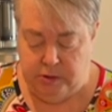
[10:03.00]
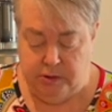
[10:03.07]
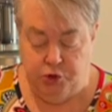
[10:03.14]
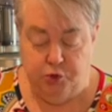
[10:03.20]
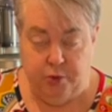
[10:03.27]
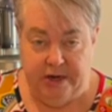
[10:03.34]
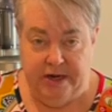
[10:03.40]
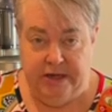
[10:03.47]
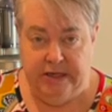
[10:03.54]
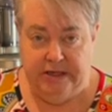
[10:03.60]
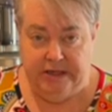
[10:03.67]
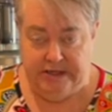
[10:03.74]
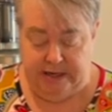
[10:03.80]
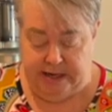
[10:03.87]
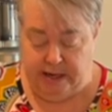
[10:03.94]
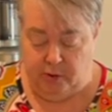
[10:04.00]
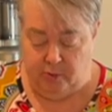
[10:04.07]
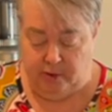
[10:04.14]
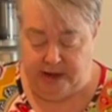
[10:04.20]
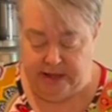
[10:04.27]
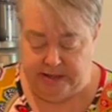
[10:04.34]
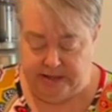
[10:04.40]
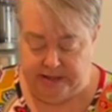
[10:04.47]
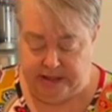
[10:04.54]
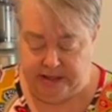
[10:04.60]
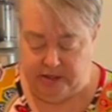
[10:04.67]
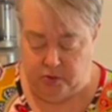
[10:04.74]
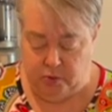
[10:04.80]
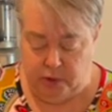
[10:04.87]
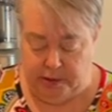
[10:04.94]
drained and our rice out
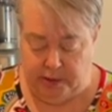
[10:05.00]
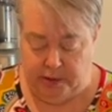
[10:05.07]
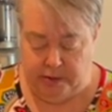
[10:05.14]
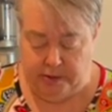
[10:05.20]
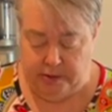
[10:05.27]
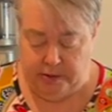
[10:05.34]
of the water.